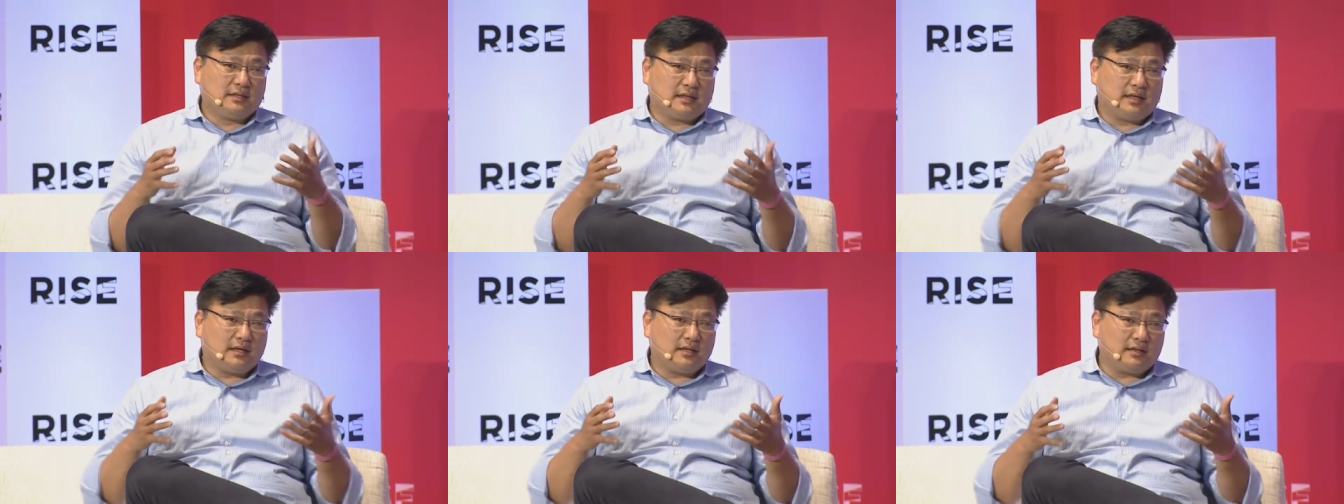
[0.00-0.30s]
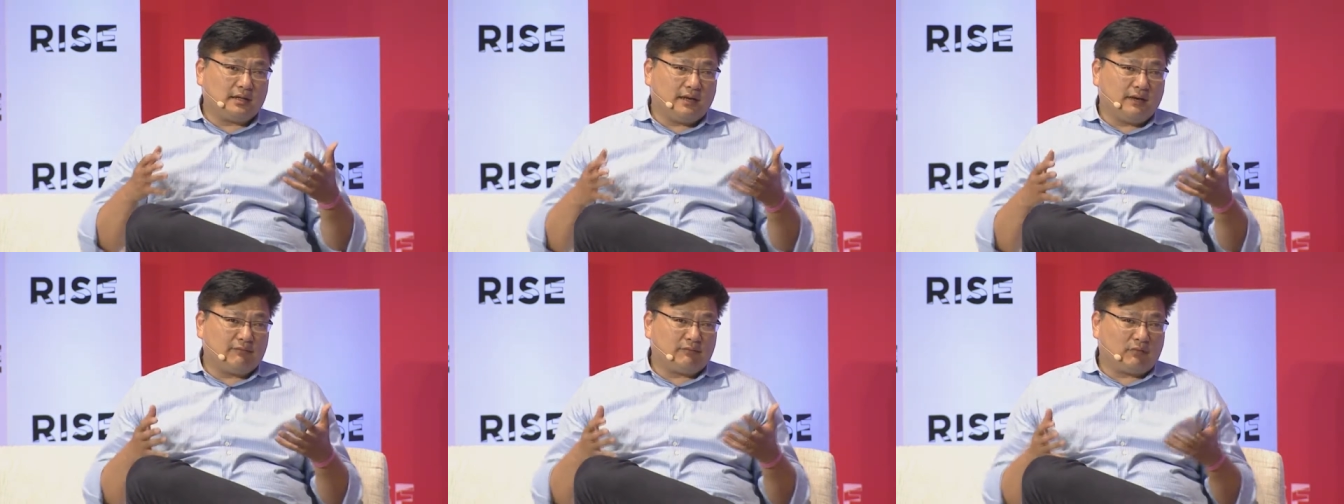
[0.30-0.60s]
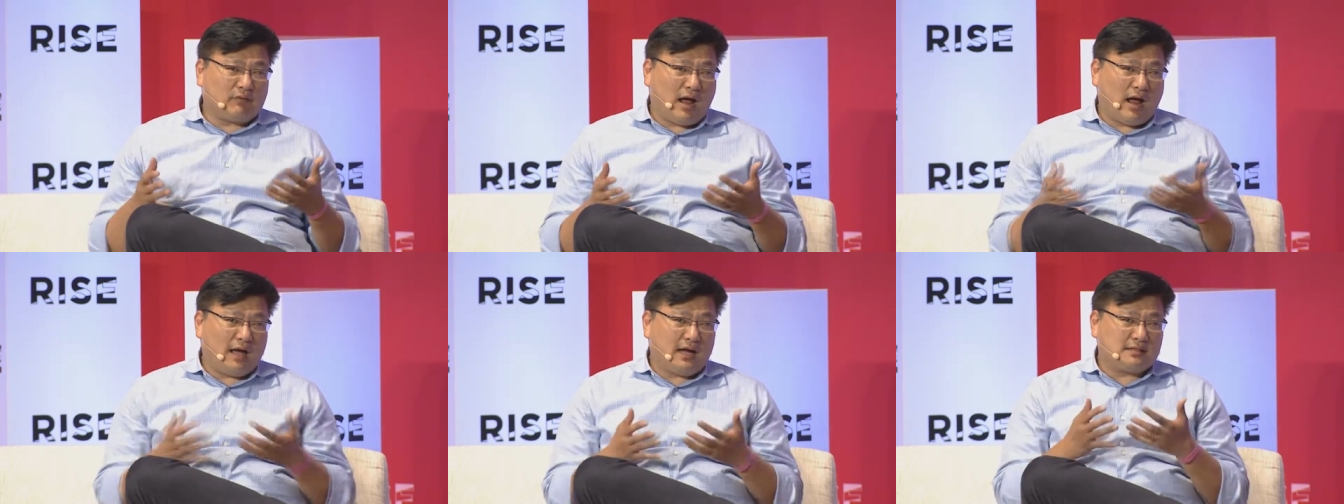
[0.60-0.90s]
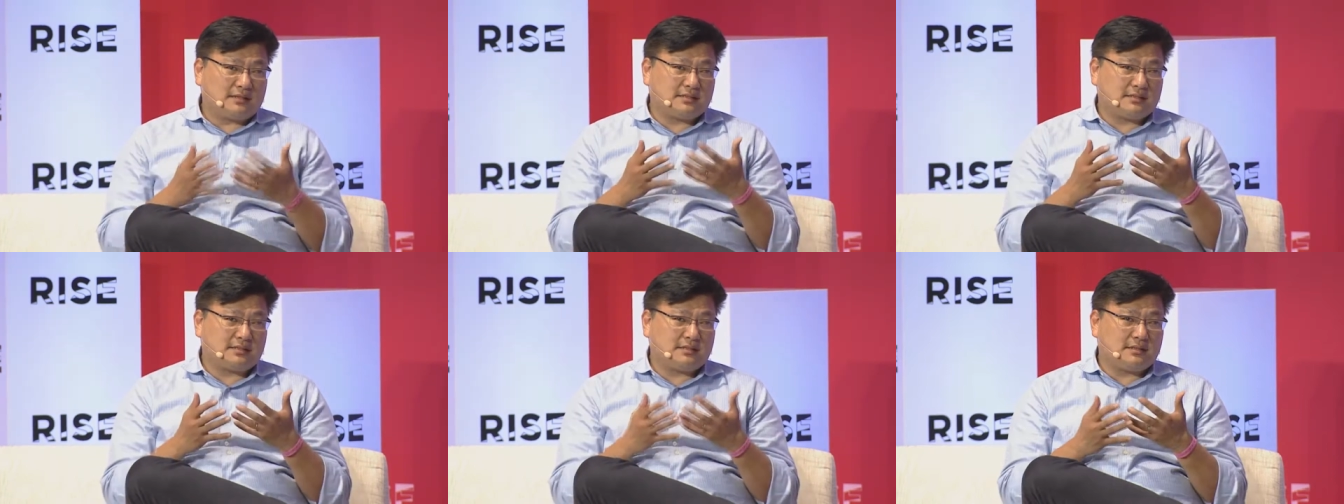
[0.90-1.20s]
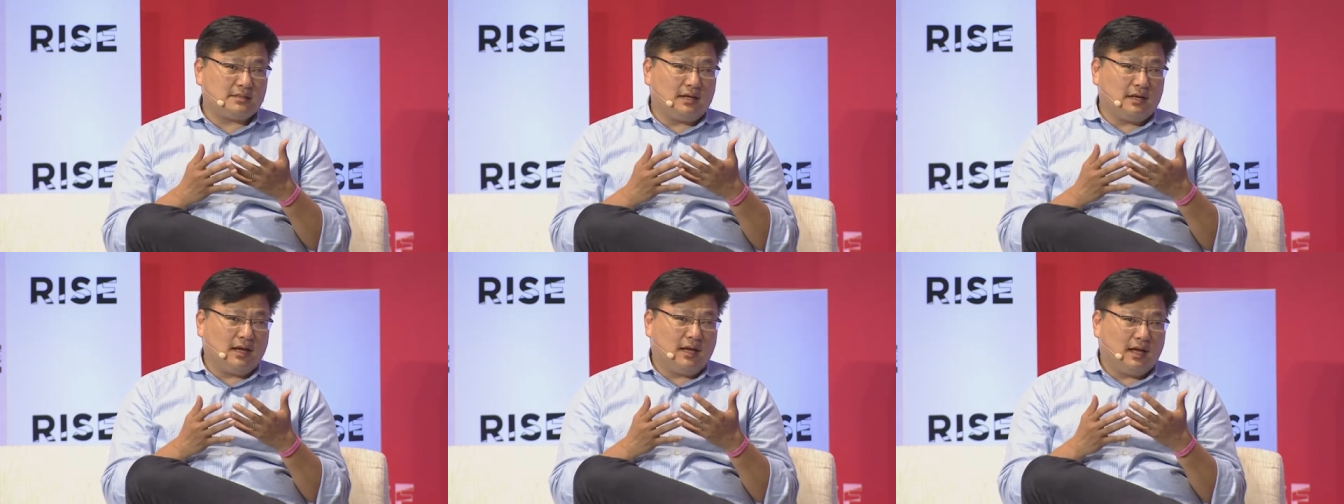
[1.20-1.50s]
can give
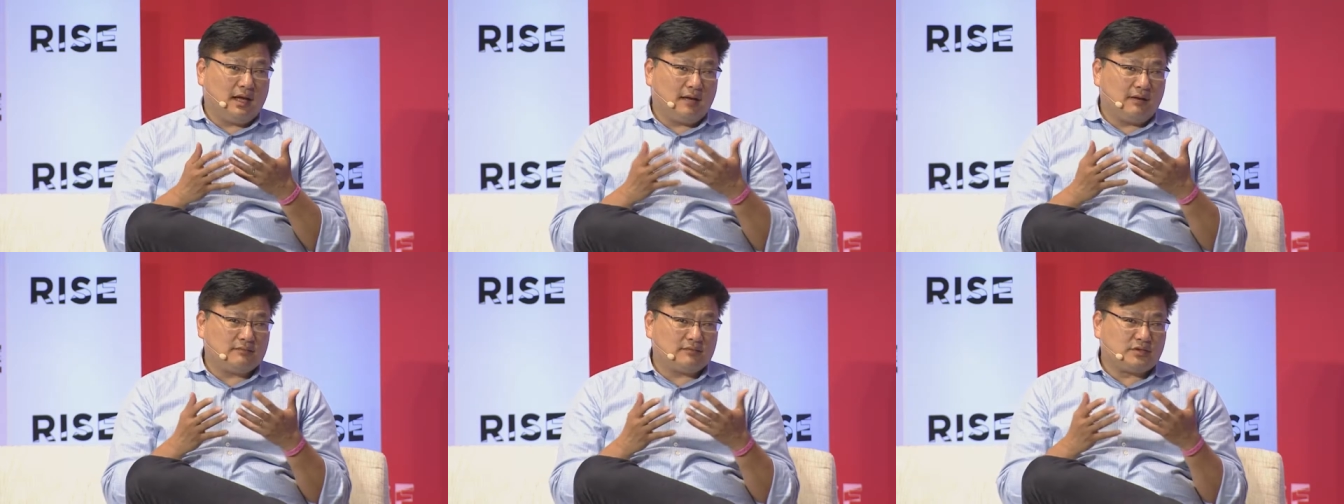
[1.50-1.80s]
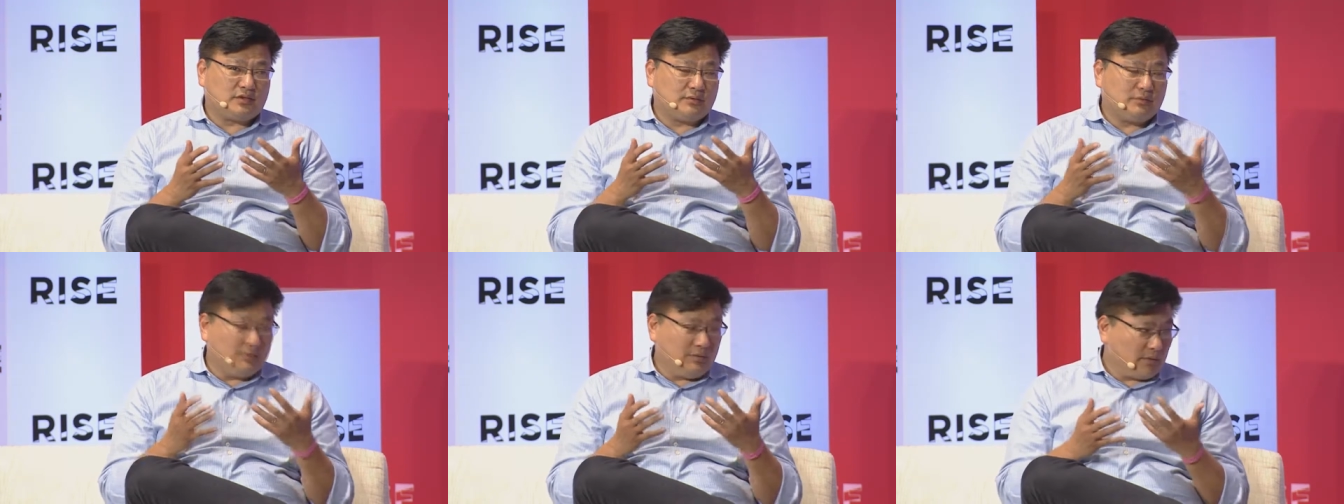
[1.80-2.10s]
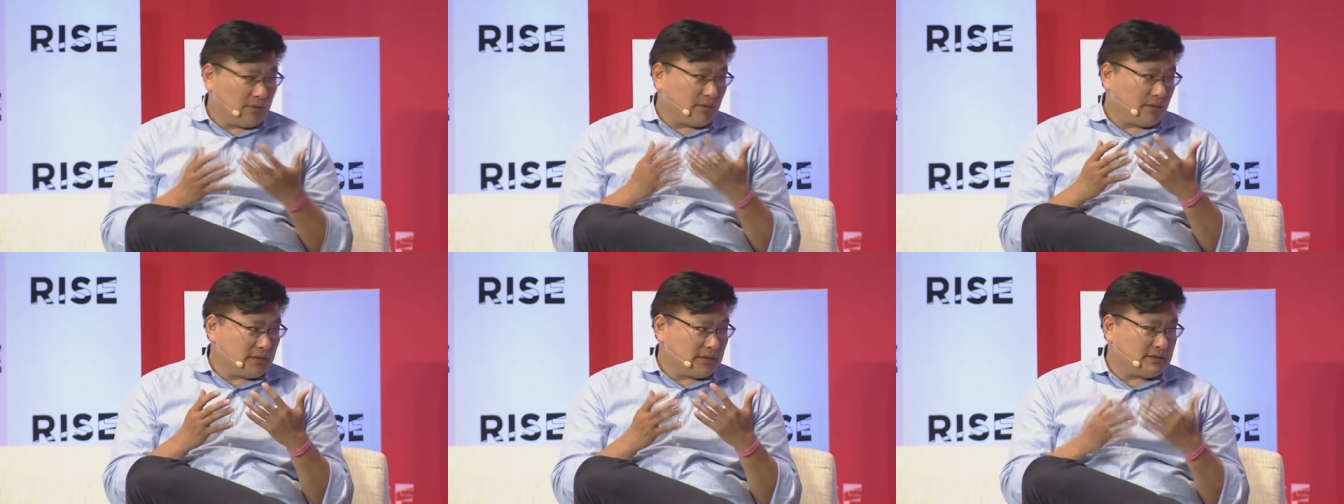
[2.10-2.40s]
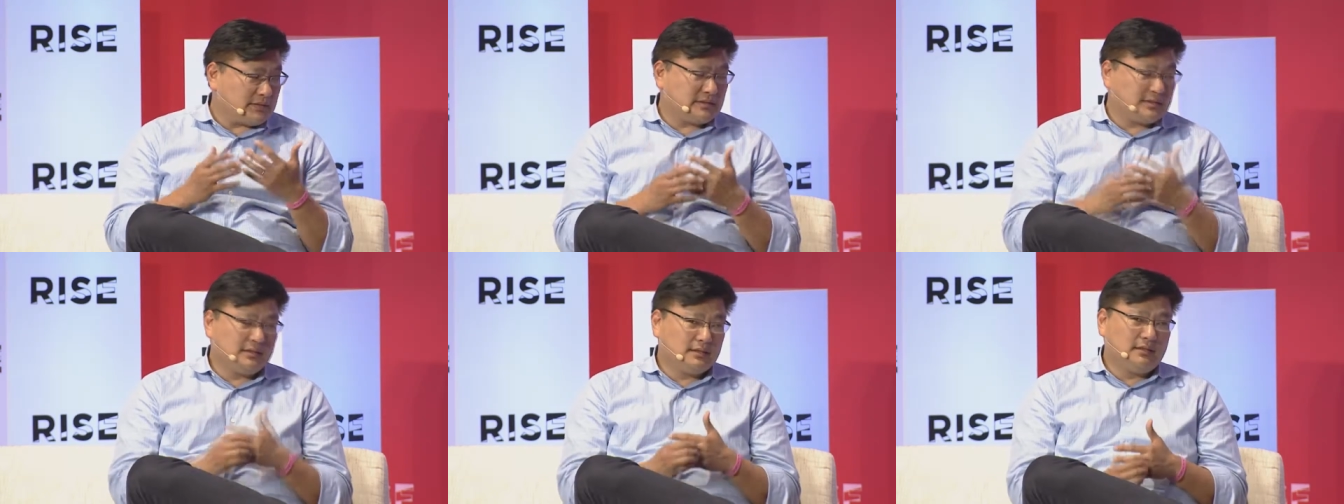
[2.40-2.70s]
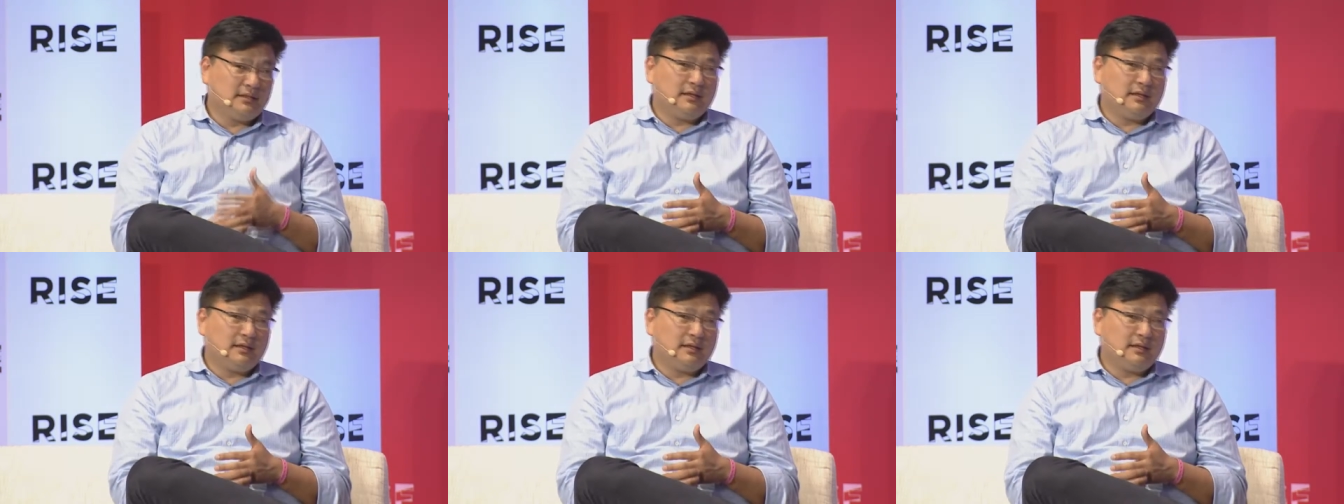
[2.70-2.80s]
rise um, to unicorns.